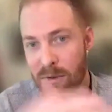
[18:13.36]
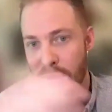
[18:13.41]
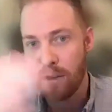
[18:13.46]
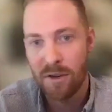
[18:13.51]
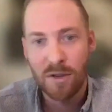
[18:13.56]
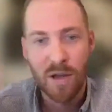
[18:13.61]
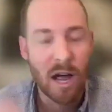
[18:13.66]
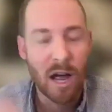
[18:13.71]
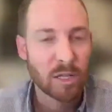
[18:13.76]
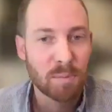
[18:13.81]

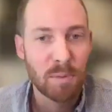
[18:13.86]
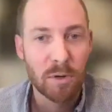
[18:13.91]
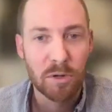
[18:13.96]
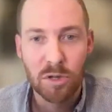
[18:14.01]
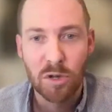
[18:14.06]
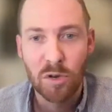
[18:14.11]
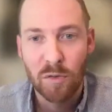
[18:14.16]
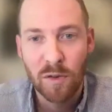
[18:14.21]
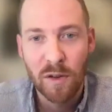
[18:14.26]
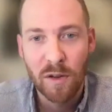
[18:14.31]
House Bill
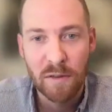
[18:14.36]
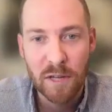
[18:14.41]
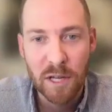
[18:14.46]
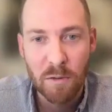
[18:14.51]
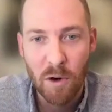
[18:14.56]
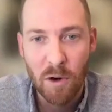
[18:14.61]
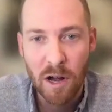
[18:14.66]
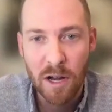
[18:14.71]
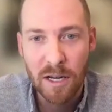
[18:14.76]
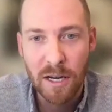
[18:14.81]

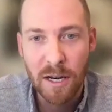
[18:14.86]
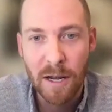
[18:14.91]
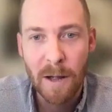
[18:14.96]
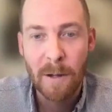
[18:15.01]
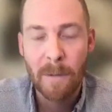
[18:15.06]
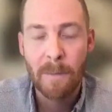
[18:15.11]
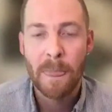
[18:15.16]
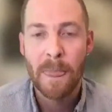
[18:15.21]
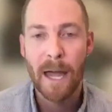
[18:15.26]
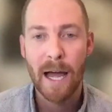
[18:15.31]
251
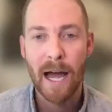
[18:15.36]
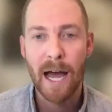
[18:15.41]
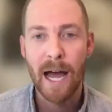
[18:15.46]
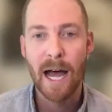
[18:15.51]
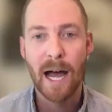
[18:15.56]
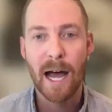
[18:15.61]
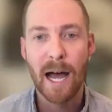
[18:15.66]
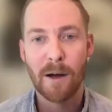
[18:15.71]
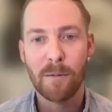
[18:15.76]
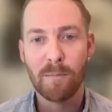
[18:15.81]

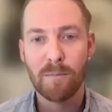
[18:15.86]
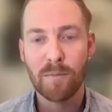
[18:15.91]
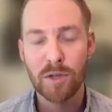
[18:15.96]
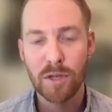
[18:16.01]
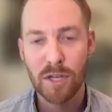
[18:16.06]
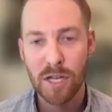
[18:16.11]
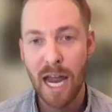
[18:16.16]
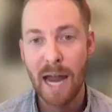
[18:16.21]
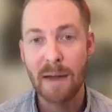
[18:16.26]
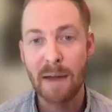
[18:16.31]

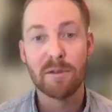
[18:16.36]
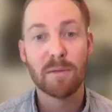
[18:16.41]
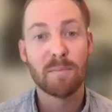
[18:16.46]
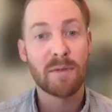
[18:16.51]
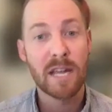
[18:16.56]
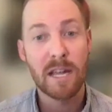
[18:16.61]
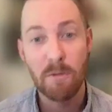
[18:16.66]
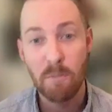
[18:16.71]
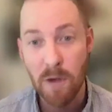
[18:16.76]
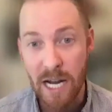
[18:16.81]
came to
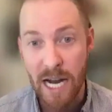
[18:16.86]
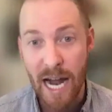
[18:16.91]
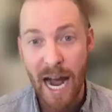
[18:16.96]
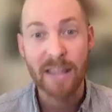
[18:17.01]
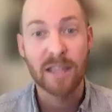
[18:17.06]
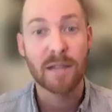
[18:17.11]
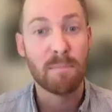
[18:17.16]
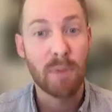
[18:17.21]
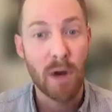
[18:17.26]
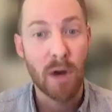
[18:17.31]
be. We
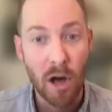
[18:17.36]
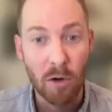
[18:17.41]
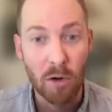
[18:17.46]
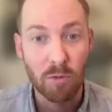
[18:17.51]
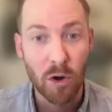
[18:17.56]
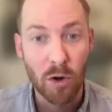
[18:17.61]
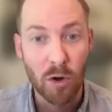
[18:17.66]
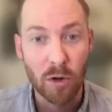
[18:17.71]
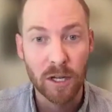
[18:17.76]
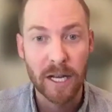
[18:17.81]
got the ball
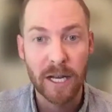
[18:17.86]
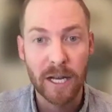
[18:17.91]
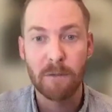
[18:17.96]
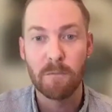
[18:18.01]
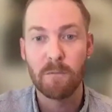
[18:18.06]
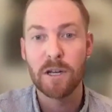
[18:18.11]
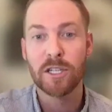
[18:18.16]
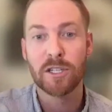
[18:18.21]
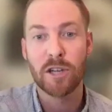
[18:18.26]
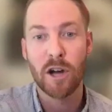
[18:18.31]
rolling.
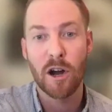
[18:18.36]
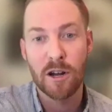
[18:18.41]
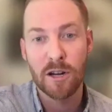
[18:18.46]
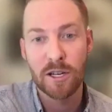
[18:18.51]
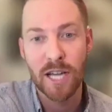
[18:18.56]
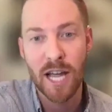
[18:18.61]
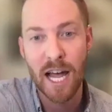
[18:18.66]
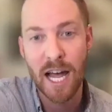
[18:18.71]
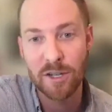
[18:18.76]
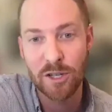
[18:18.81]
We started
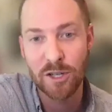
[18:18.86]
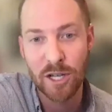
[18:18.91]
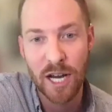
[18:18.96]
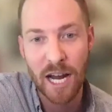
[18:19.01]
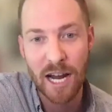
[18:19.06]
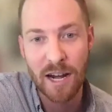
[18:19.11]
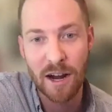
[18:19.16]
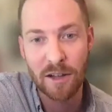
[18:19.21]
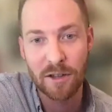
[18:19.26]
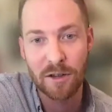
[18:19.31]
to
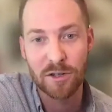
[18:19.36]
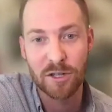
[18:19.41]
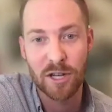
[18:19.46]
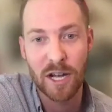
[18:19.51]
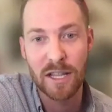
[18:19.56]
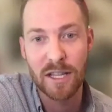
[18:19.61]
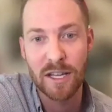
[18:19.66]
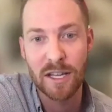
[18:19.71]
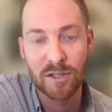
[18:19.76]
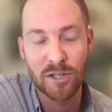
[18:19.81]
educate others
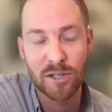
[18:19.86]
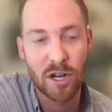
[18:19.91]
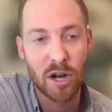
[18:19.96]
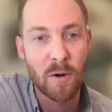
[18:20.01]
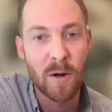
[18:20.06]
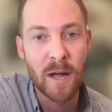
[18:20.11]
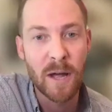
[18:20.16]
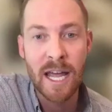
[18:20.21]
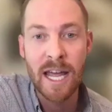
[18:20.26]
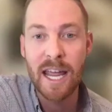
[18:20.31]
on this.
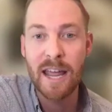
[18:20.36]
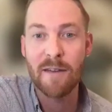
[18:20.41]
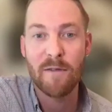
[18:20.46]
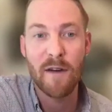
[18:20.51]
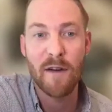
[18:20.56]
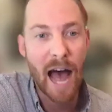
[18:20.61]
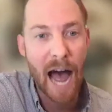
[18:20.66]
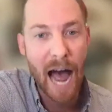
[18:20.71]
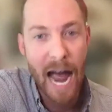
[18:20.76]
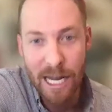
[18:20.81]
So if
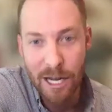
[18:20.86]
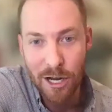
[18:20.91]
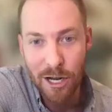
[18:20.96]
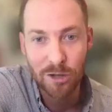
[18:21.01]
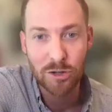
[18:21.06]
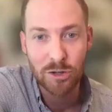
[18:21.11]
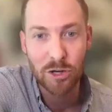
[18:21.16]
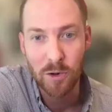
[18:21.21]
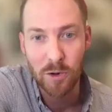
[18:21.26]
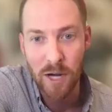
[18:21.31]
I
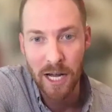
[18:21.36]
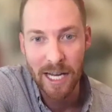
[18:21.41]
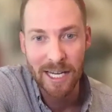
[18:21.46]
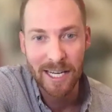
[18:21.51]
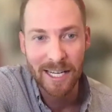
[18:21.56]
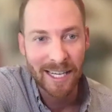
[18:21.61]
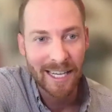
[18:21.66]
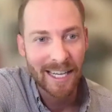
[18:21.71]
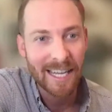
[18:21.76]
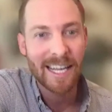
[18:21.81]
can do it,
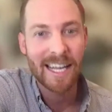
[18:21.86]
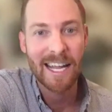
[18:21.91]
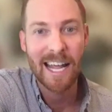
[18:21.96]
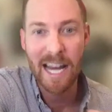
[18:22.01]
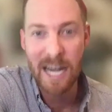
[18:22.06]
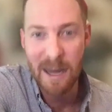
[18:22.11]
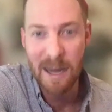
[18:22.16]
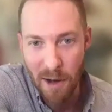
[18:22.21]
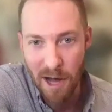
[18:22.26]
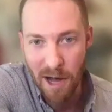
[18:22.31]

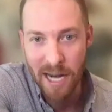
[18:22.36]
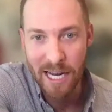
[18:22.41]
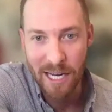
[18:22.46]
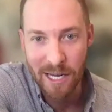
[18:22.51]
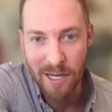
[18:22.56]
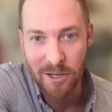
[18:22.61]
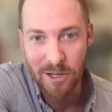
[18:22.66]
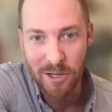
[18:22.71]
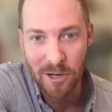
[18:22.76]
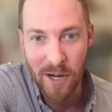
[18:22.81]
anybody
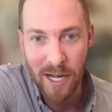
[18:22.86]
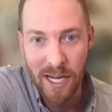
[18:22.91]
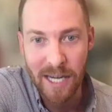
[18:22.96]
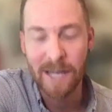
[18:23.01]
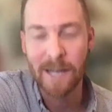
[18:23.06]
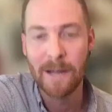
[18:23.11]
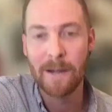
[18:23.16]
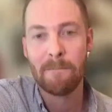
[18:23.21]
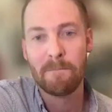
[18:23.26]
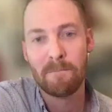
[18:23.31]
can do
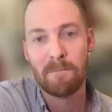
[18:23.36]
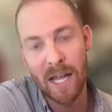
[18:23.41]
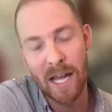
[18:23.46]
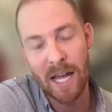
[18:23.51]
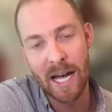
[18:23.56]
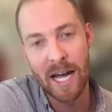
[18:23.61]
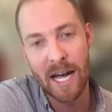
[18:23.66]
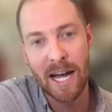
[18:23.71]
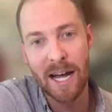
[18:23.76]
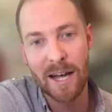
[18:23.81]

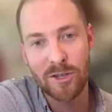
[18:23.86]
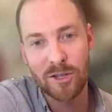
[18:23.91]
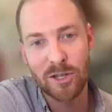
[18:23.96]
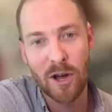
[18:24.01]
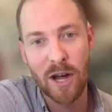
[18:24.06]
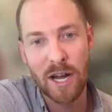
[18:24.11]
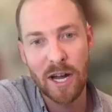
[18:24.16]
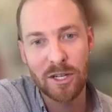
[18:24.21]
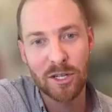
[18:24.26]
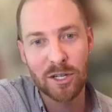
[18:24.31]
it. So
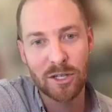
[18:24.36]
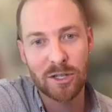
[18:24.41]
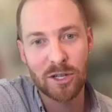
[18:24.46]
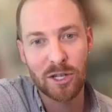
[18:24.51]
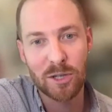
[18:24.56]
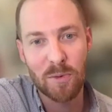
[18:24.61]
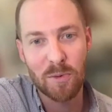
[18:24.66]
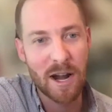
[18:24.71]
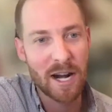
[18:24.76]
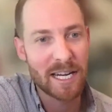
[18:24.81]
I
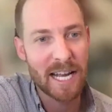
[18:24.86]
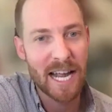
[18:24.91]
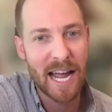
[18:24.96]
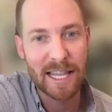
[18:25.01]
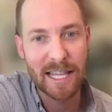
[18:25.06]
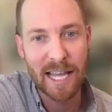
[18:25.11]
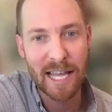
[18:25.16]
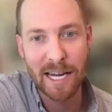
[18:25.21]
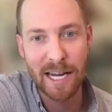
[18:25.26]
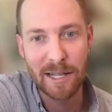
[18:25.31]
just wanted to add
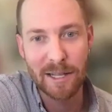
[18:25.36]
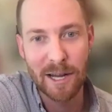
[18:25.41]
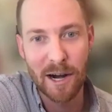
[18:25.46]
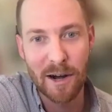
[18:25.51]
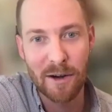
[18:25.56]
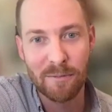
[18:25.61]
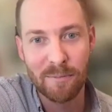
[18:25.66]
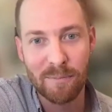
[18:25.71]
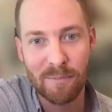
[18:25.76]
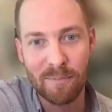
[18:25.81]
that in
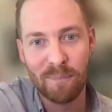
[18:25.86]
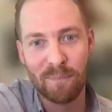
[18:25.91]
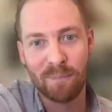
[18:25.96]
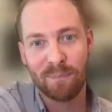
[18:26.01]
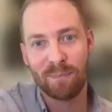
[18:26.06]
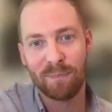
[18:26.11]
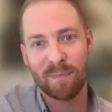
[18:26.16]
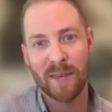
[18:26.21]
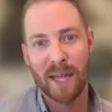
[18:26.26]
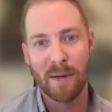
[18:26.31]
there.
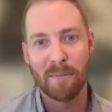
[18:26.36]
Yeah.